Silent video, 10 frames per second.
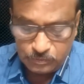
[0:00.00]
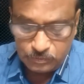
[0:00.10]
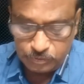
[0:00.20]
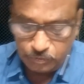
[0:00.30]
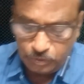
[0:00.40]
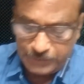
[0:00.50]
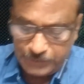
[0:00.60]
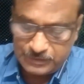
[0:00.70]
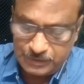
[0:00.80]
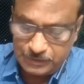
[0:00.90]
to the whole
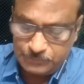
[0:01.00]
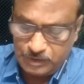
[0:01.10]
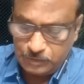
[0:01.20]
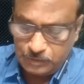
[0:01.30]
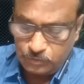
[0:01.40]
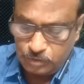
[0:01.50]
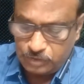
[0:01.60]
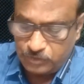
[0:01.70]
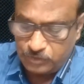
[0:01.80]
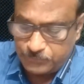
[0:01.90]
extent if the donor
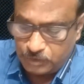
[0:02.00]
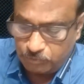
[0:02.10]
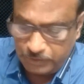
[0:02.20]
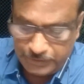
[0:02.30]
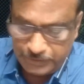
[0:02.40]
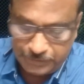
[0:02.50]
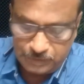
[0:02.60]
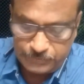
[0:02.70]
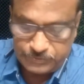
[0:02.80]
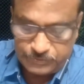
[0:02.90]
subsequently recovers.